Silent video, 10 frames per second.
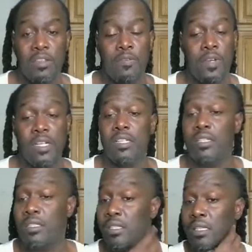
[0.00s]
These
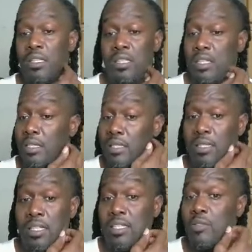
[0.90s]
motherfuckers,
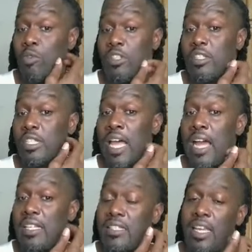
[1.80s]
this is where
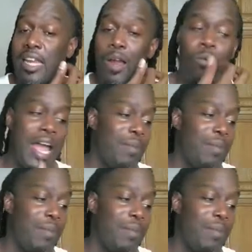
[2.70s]
society's at.